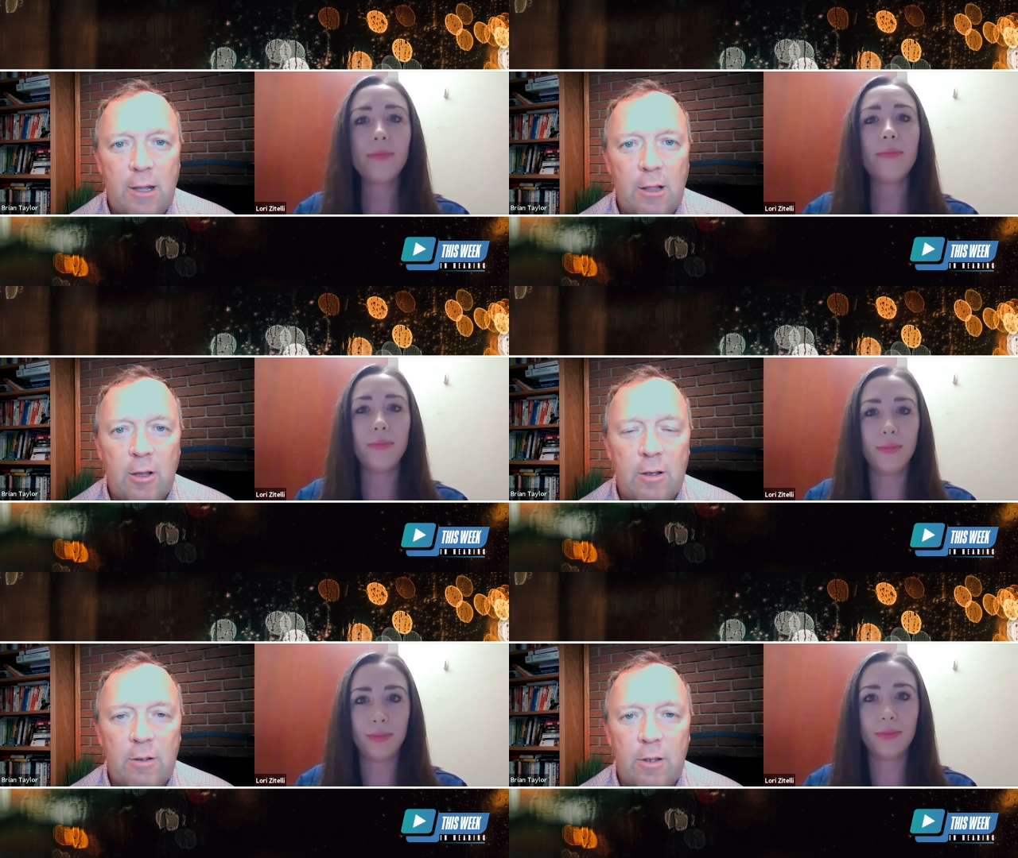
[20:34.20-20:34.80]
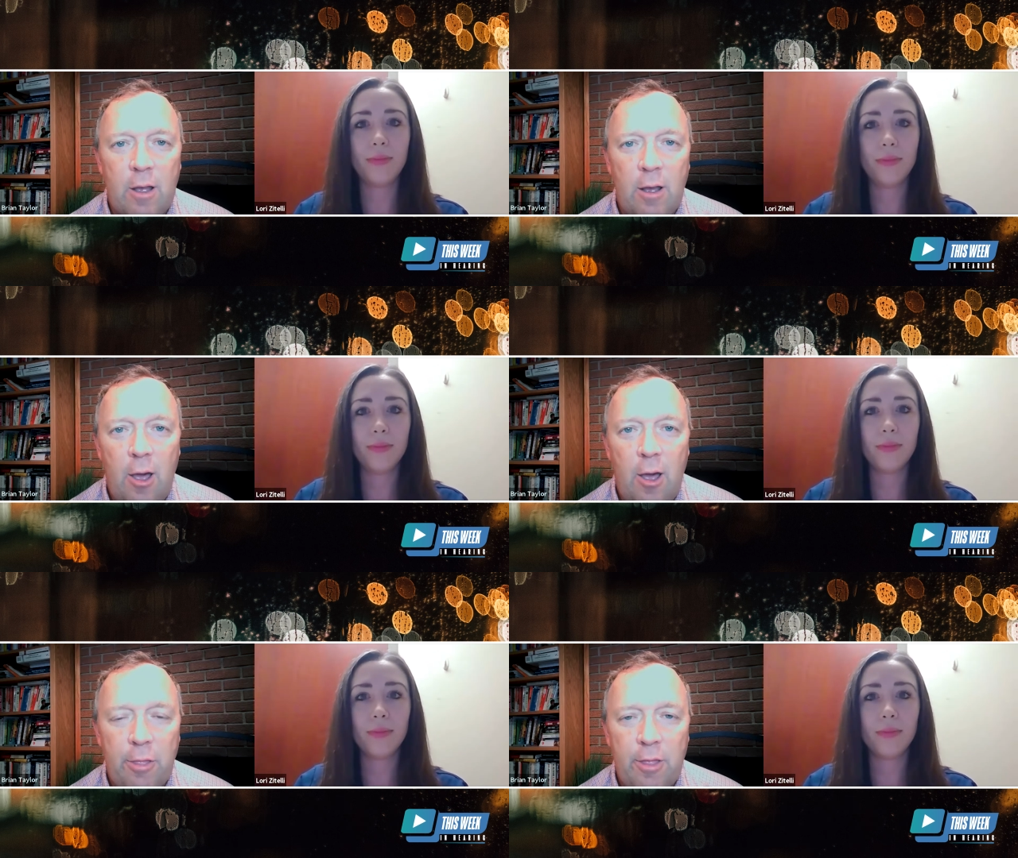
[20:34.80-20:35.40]
Speaker 1: telehealth.
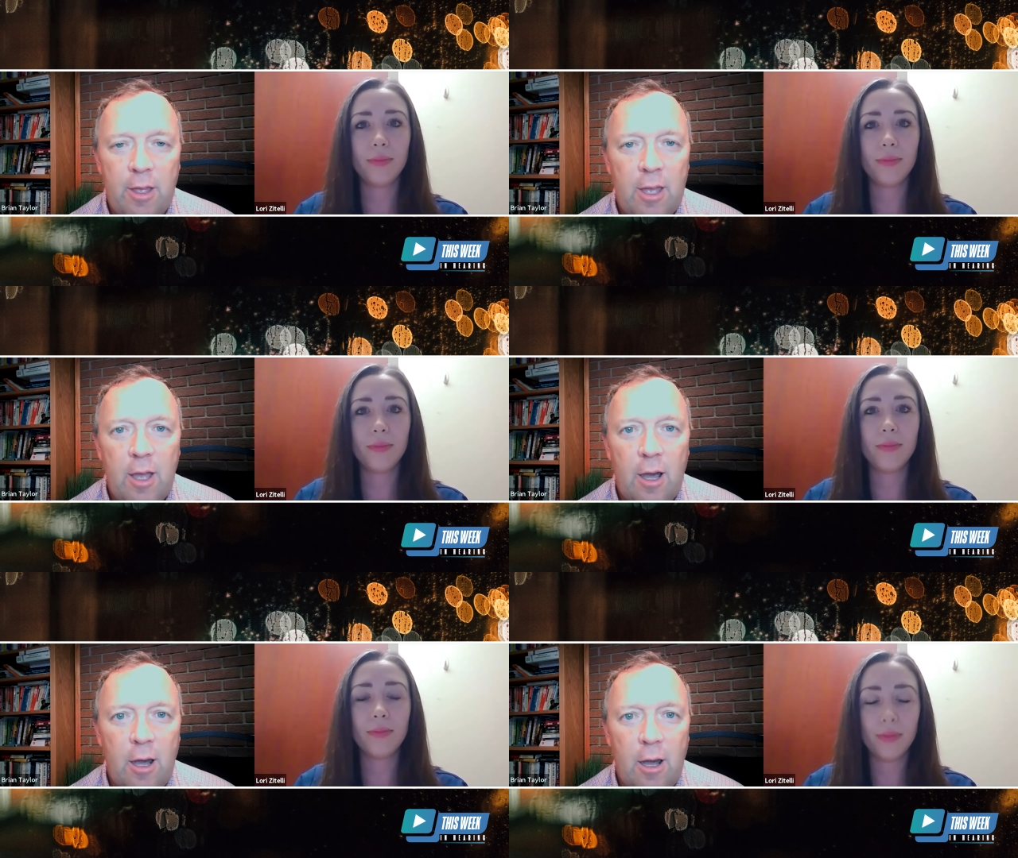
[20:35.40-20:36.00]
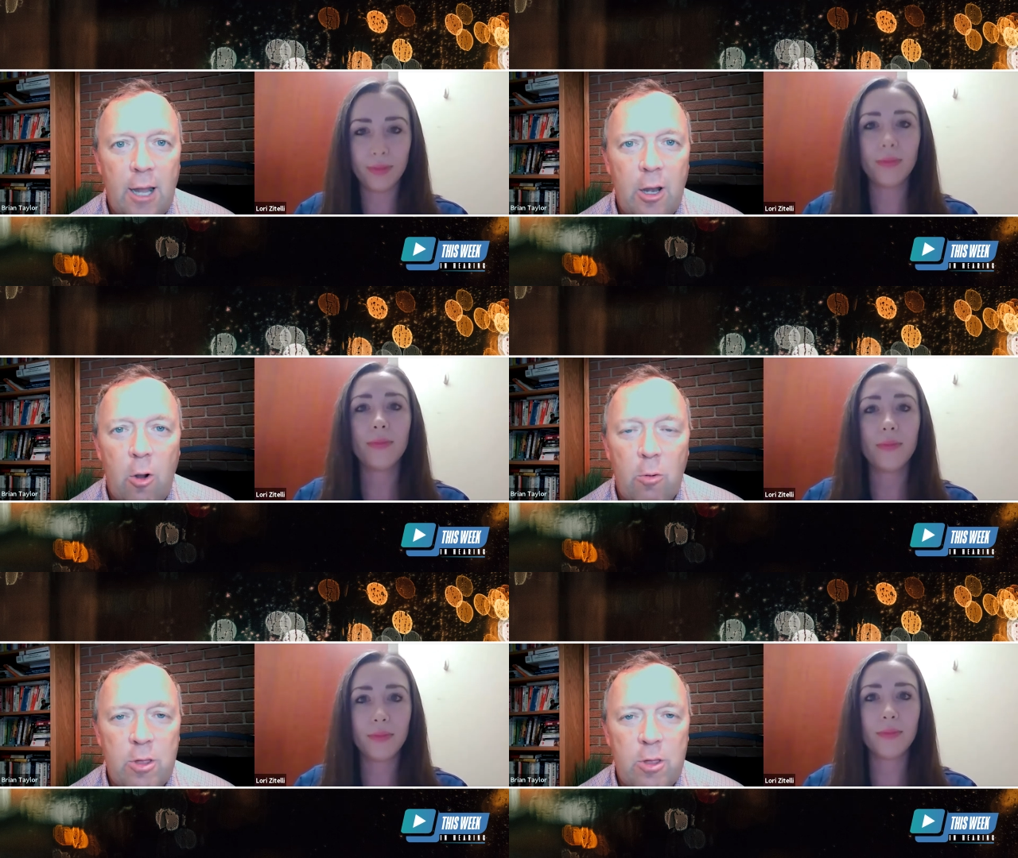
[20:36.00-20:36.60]
Uh, uh, I
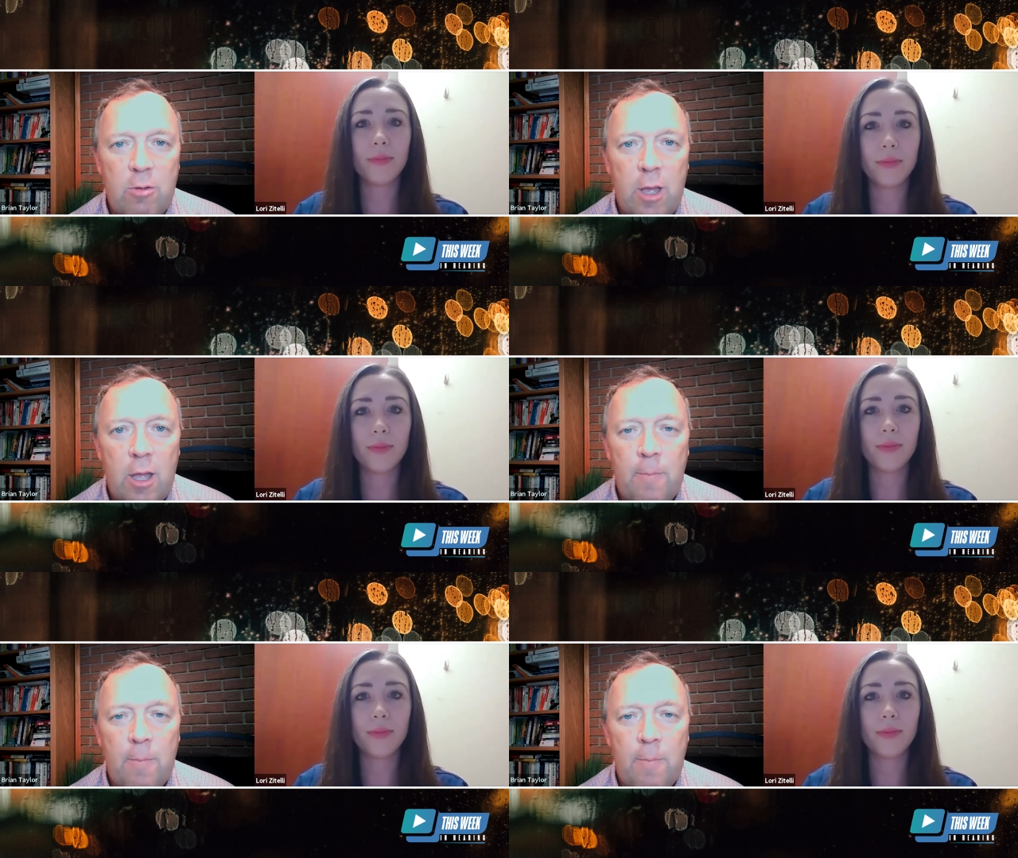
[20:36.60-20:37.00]
know just